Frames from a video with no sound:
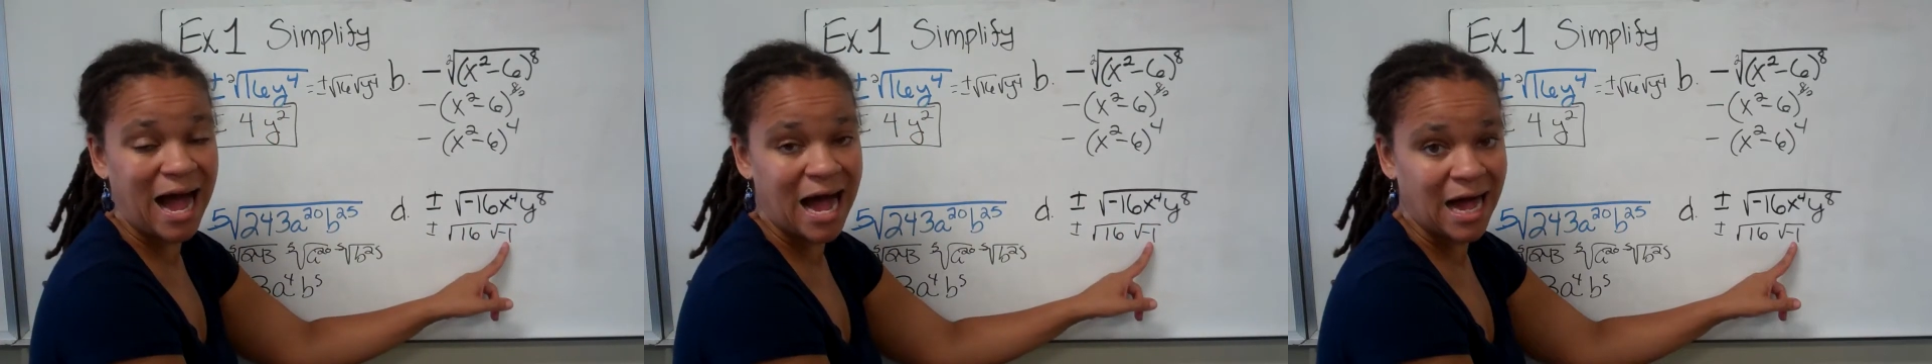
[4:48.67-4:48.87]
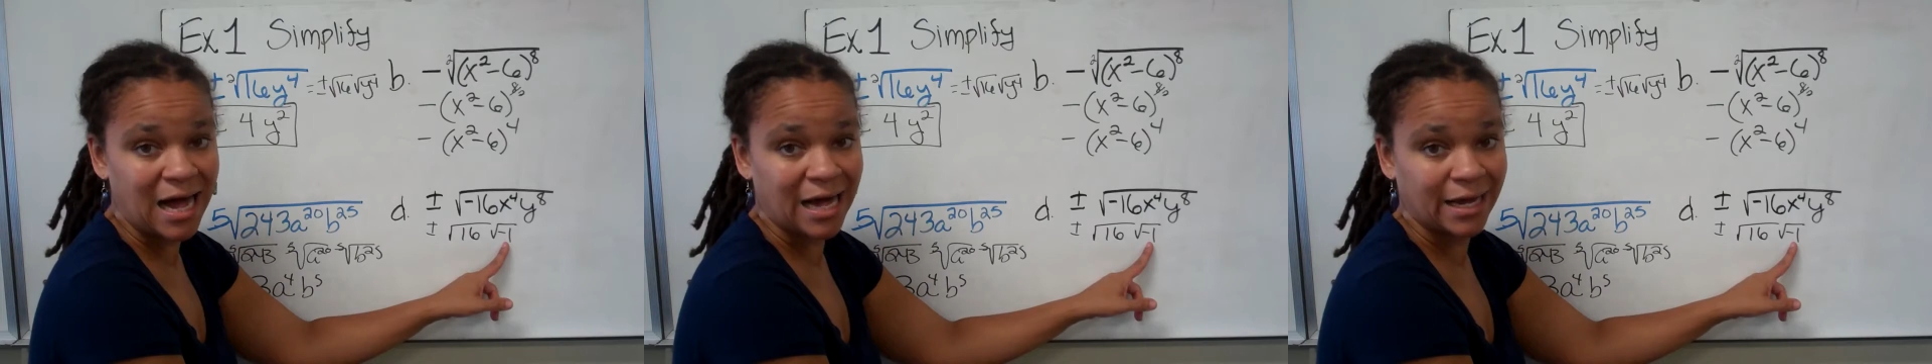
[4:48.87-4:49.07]

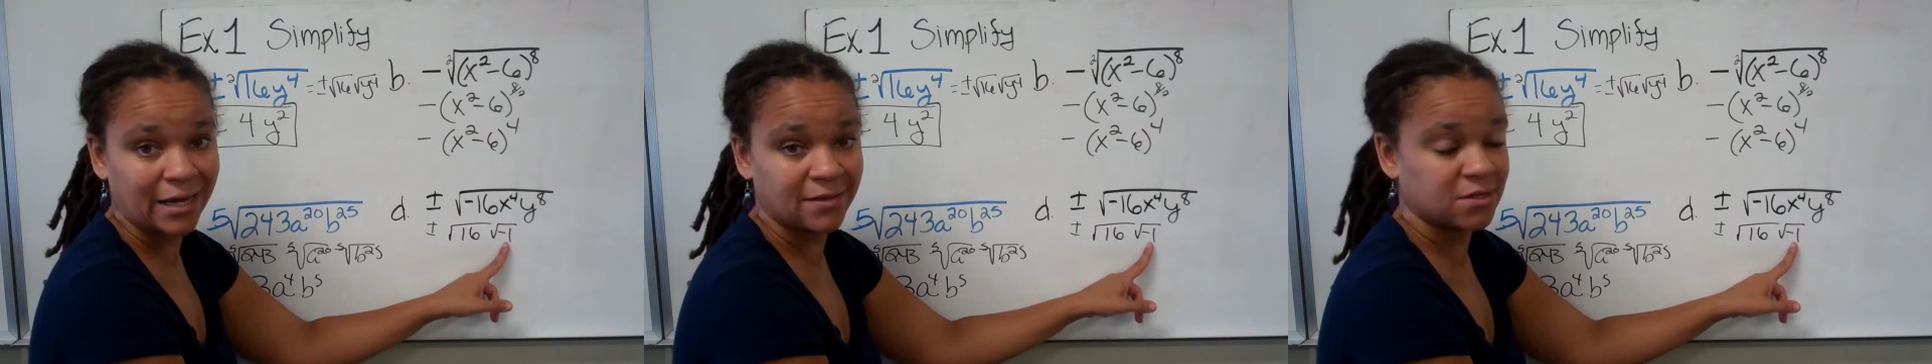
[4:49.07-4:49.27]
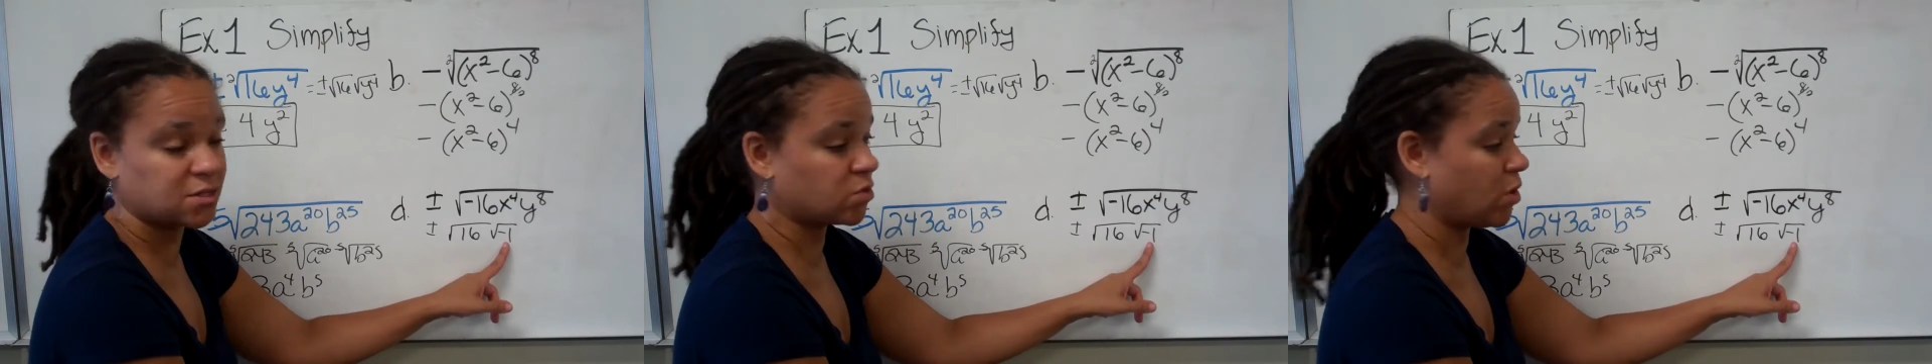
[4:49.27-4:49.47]
I,
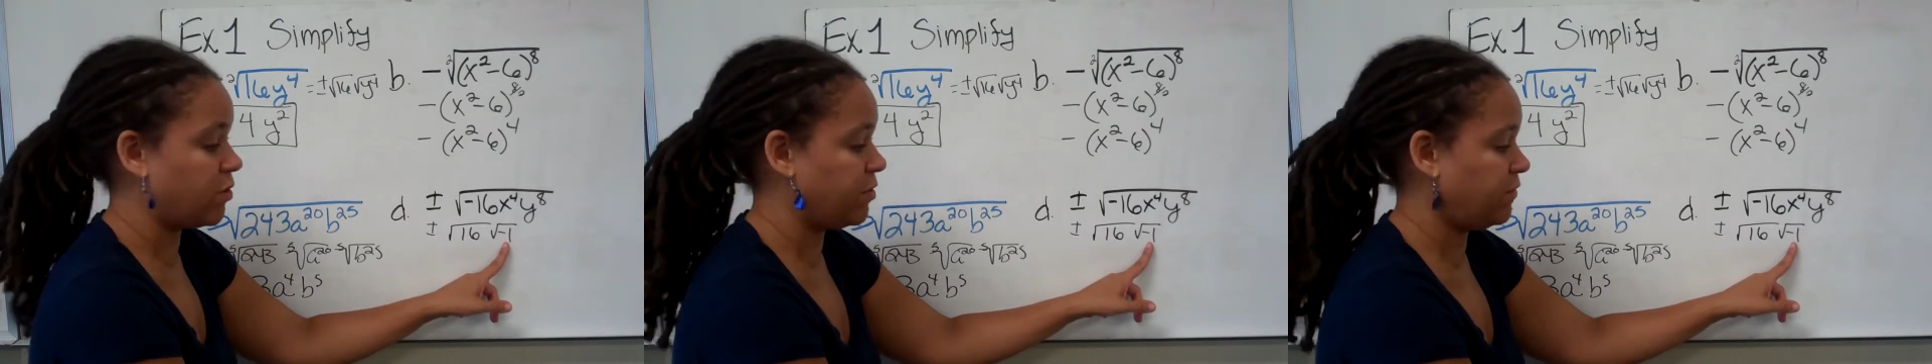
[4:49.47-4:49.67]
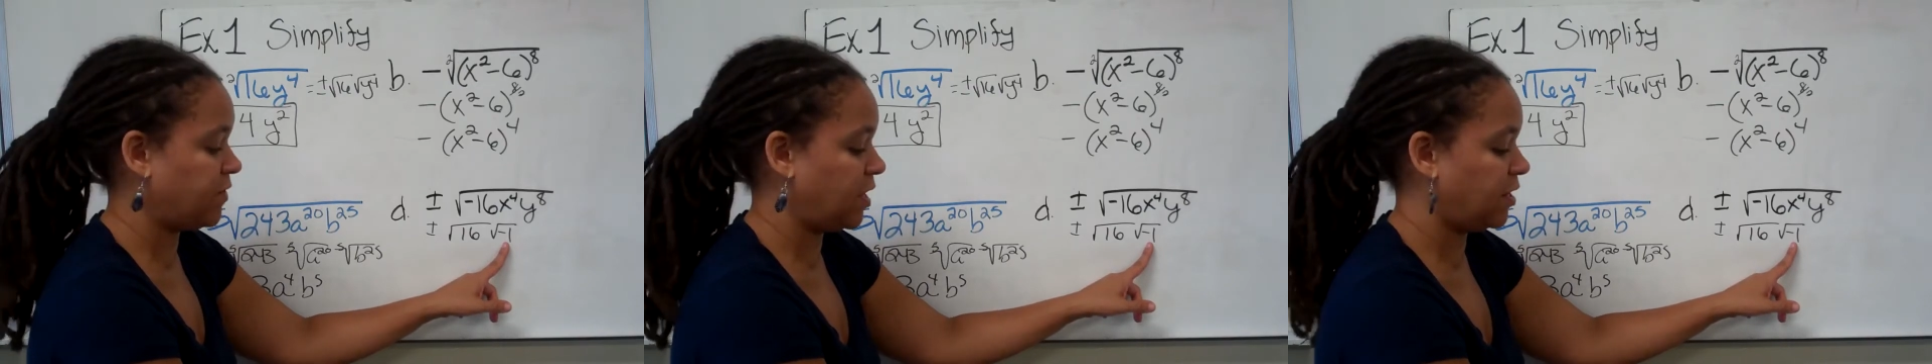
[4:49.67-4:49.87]
the square
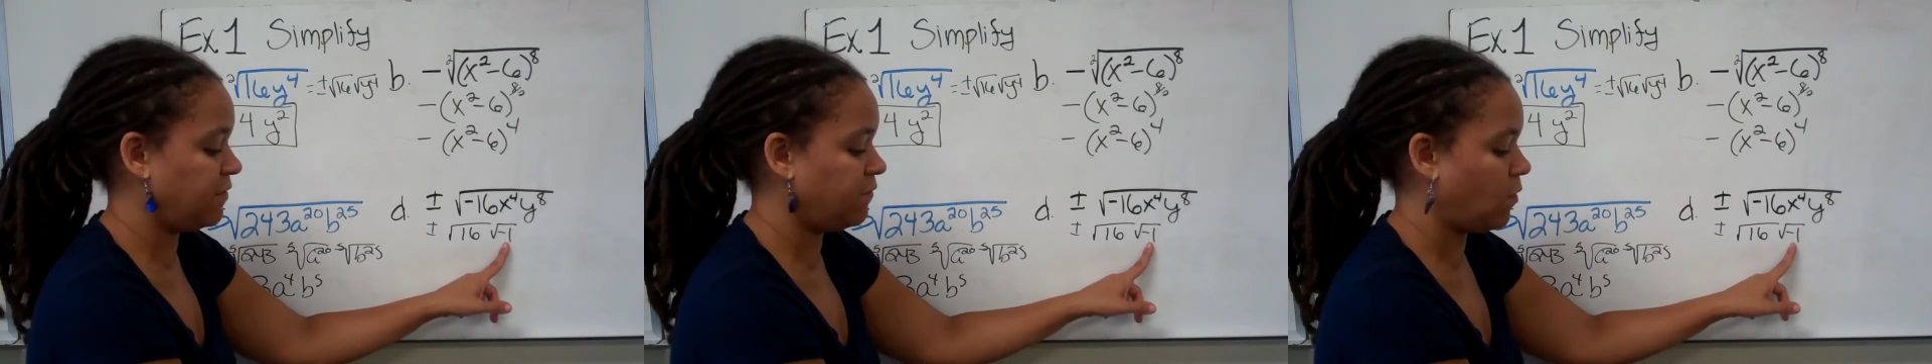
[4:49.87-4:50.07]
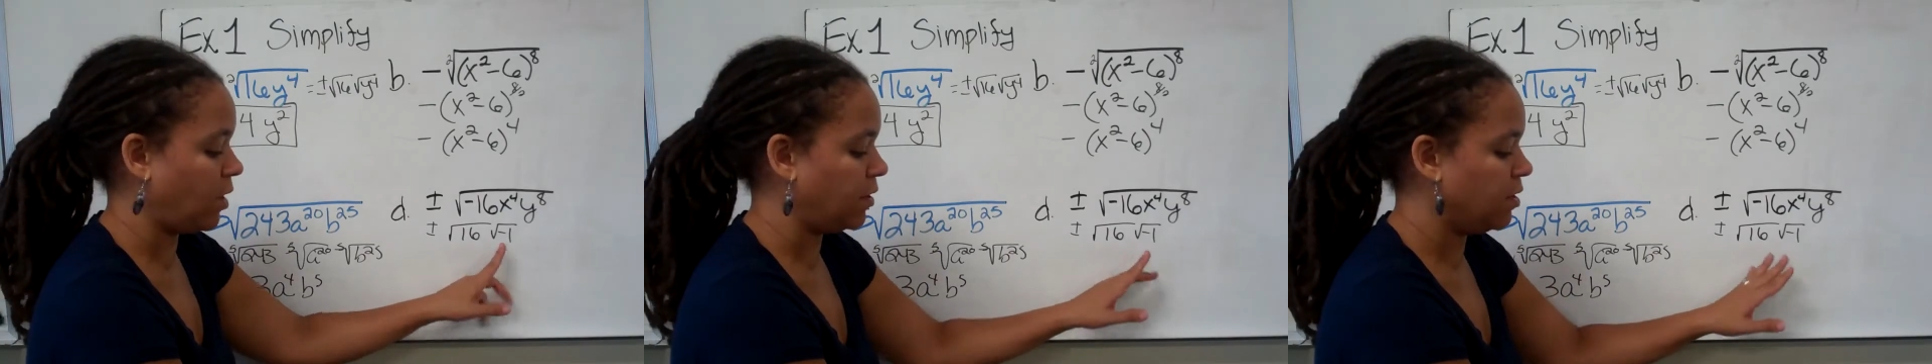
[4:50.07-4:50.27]
root of
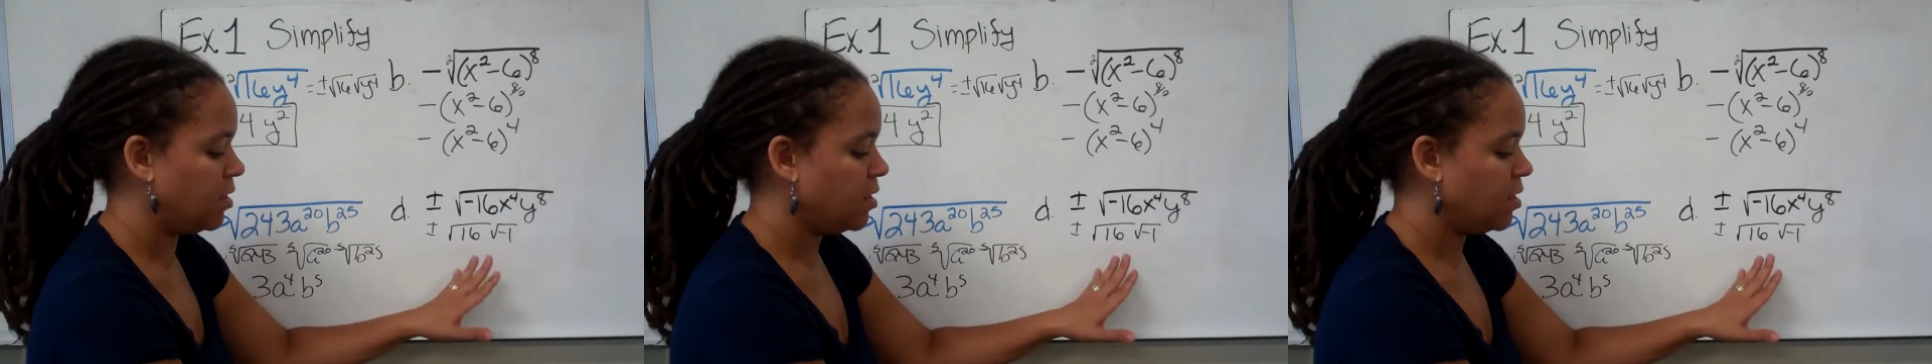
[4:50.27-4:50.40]
negative 1.